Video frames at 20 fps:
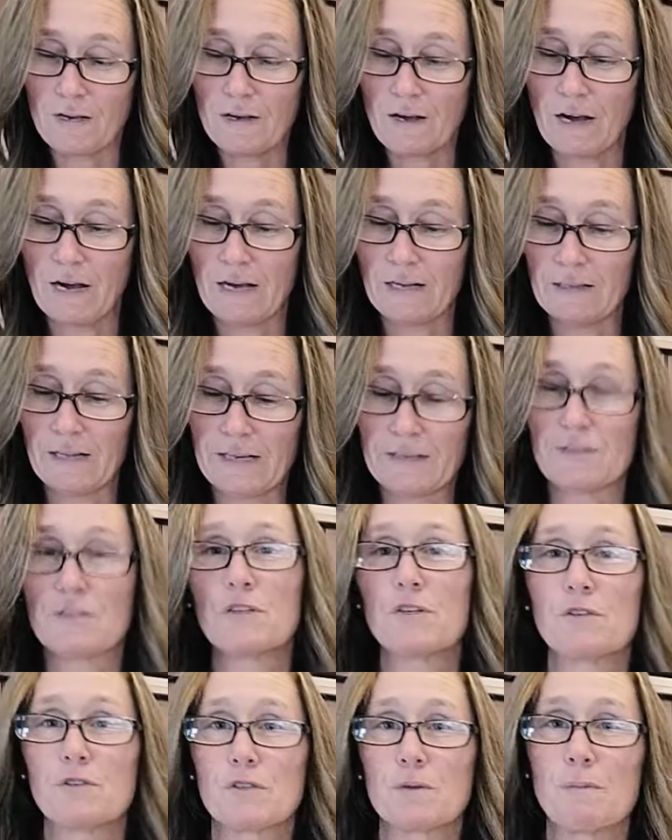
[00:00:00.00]
I like
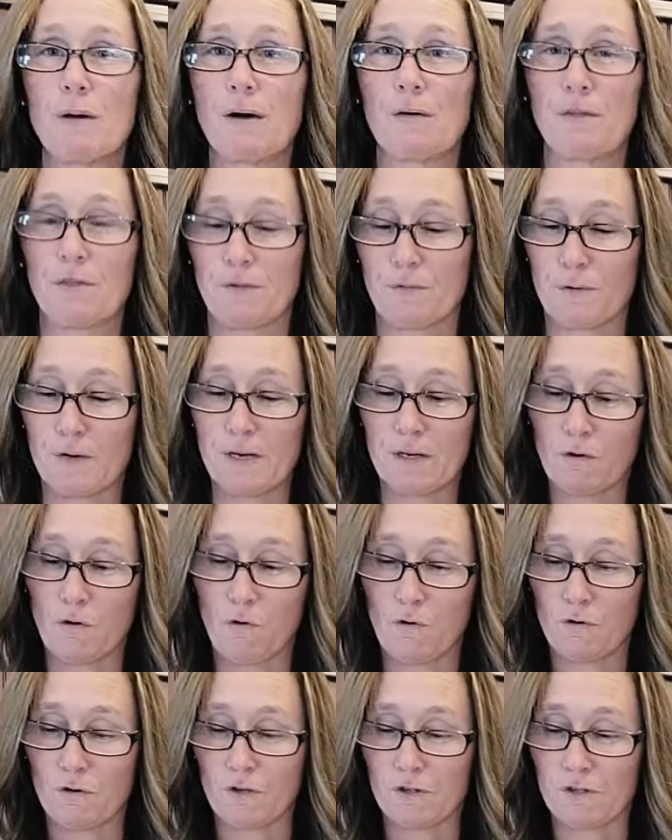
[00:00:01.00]
to use about
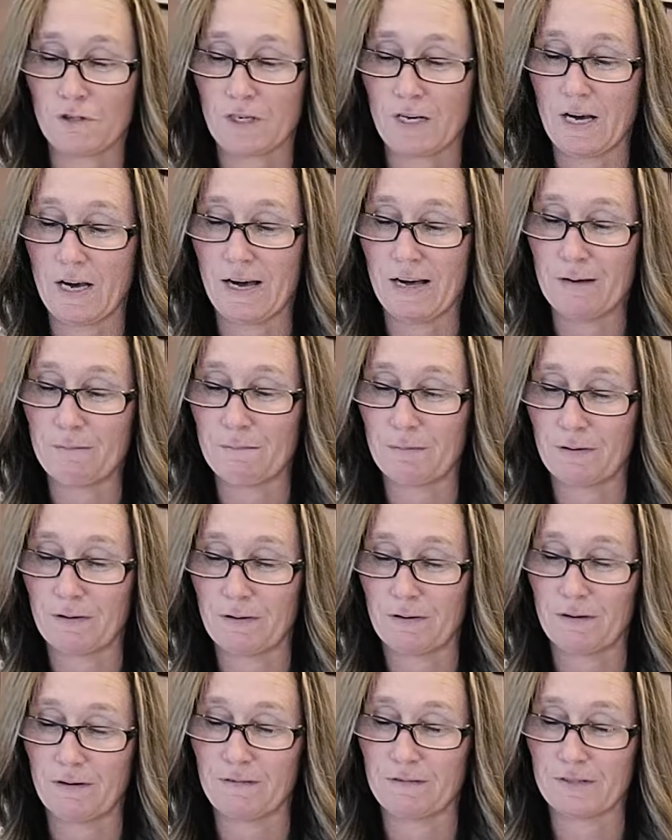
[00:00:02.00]
3/4 cup
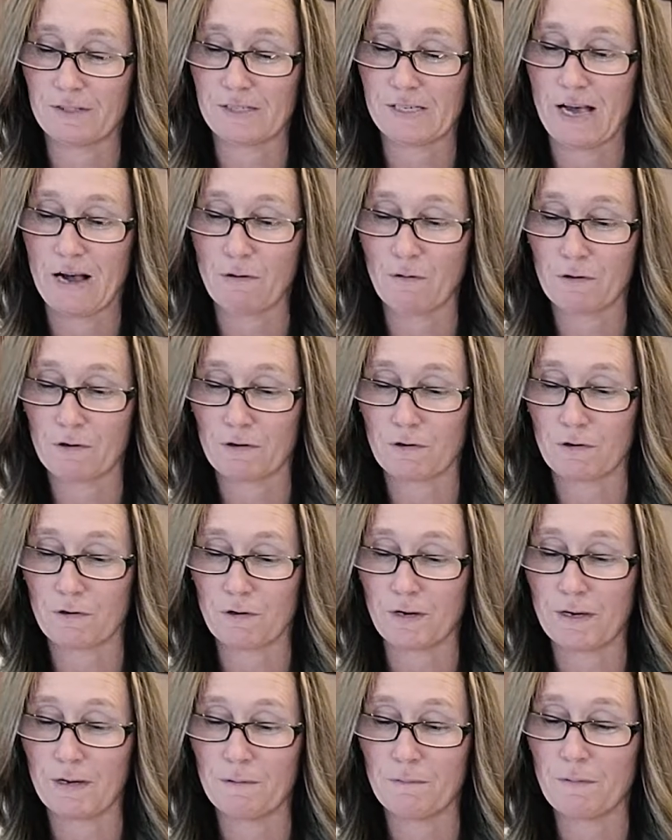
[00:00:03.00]
of sour
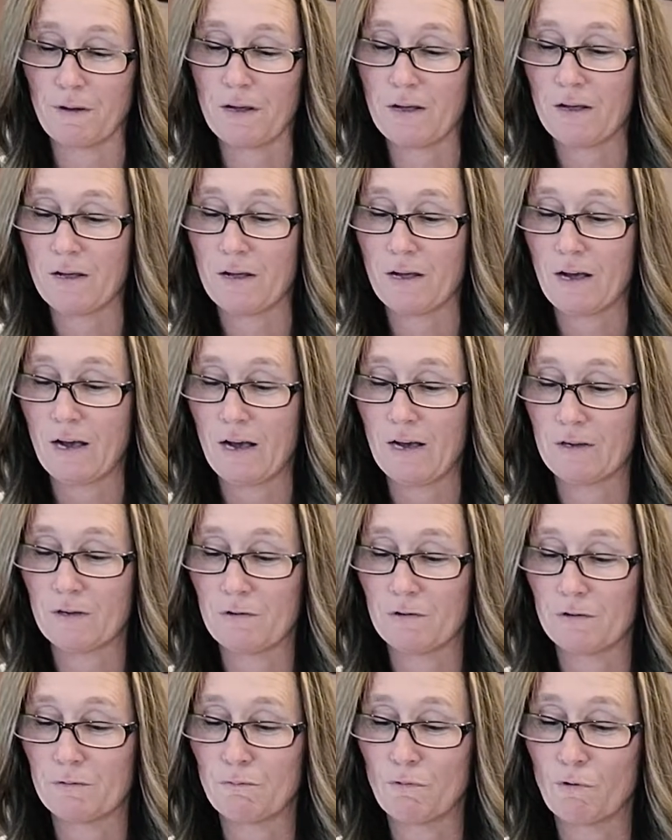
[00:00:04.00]
cream. I
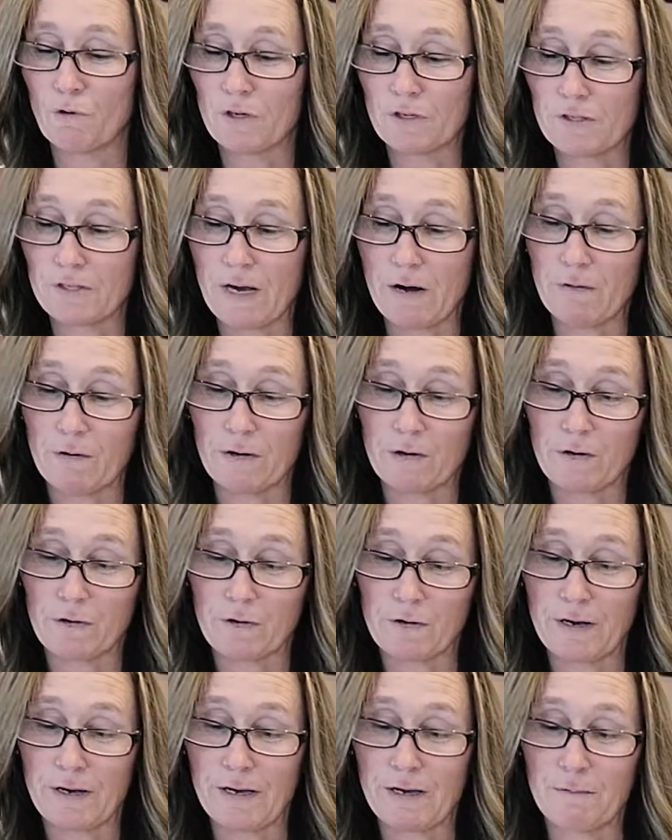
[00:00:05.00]
use more sour
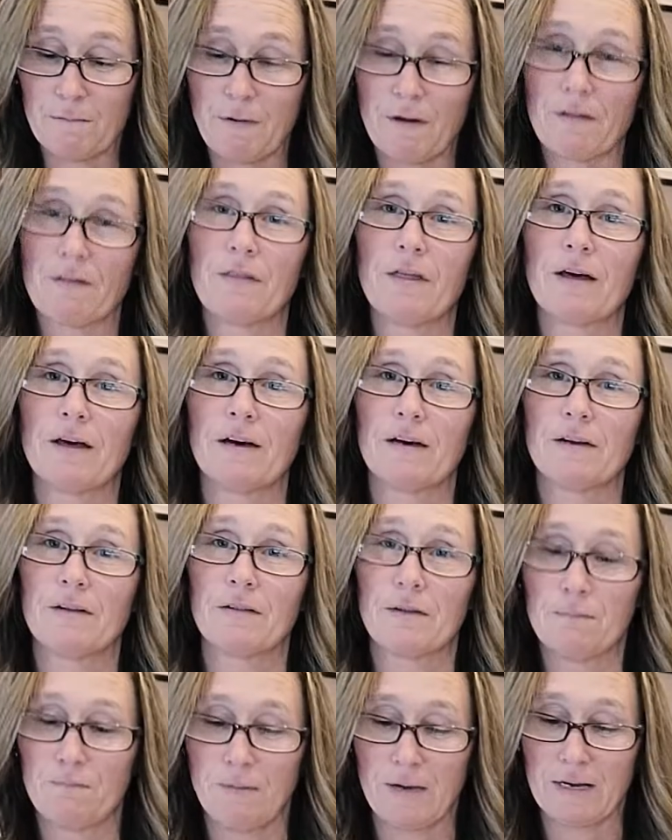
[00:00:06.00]
cream than
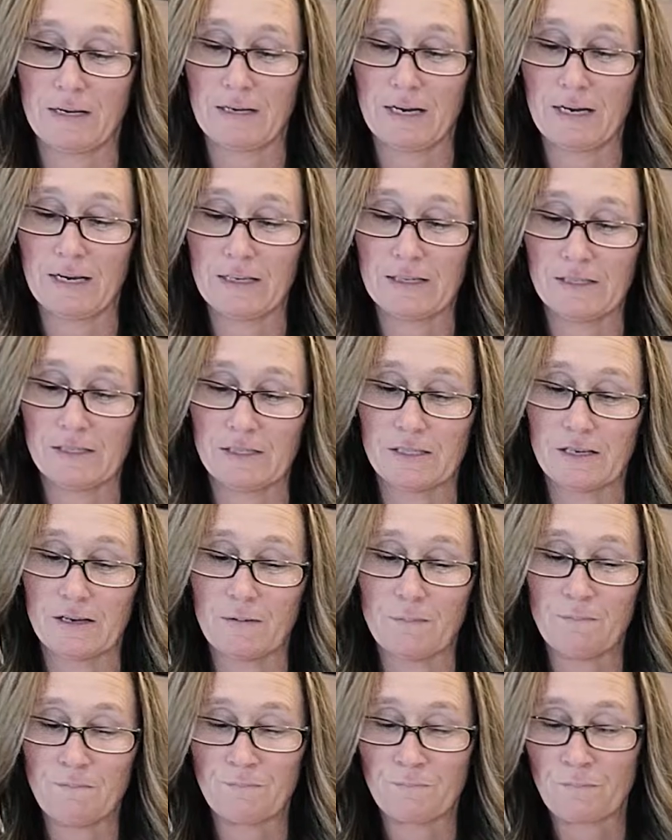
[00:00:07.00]
the mayonnaise
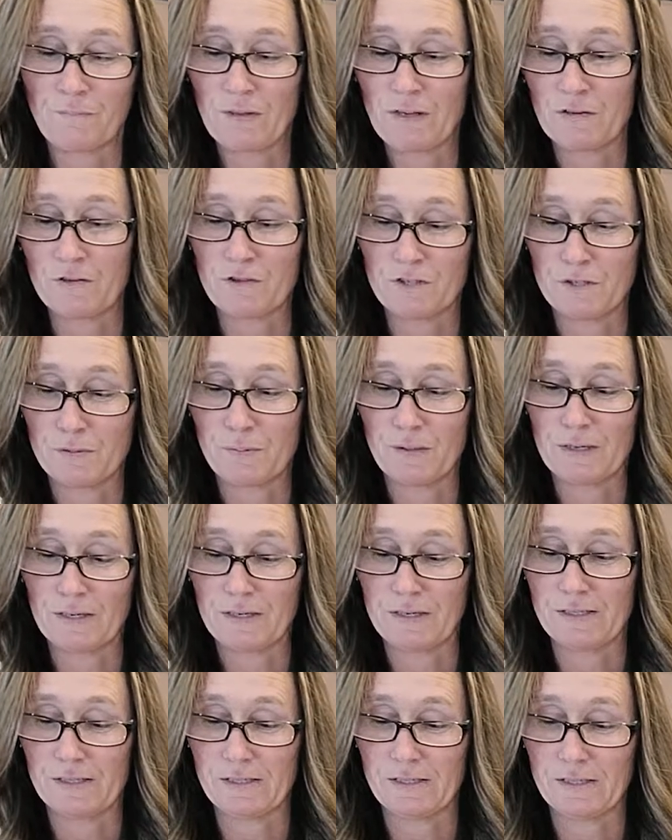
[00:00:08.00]
just
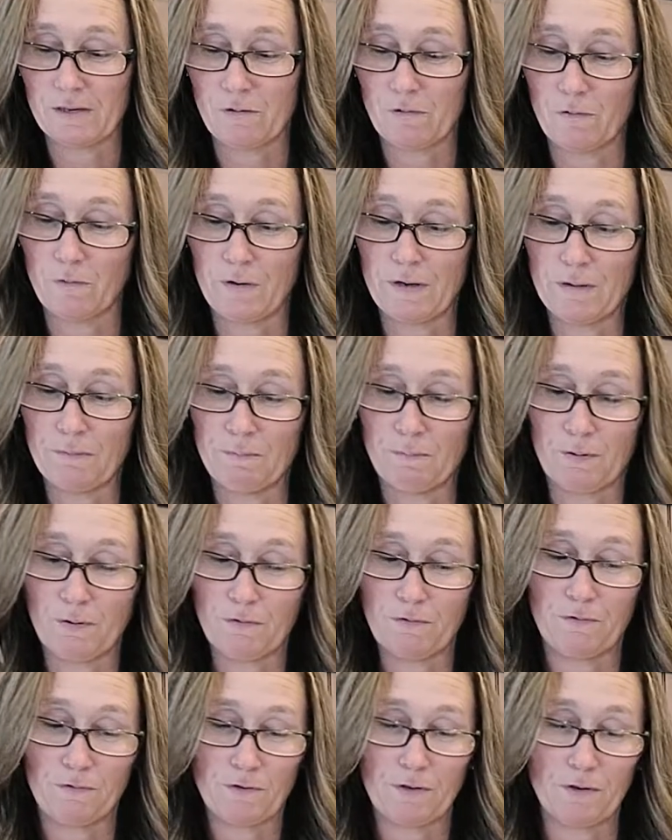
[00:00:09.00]
because we
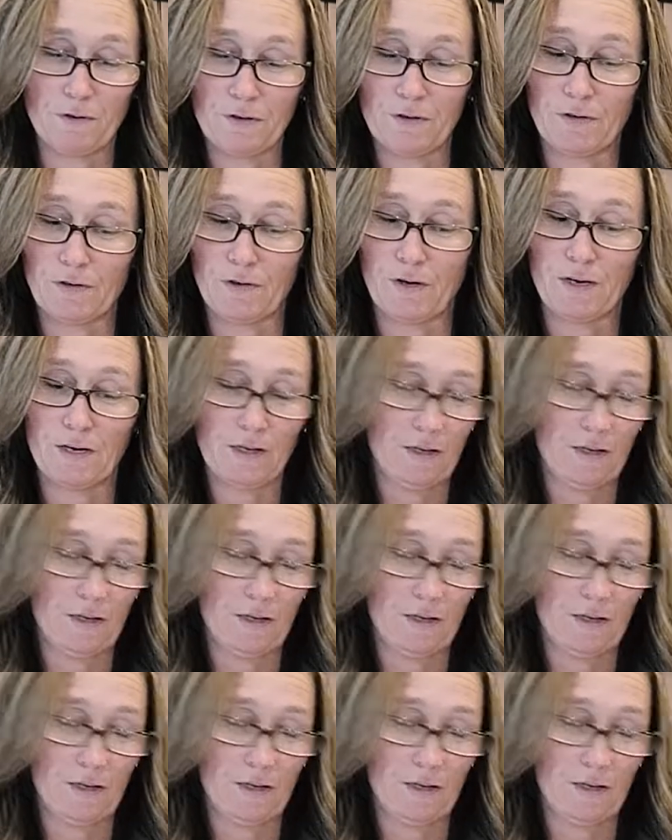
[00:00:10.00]
prefer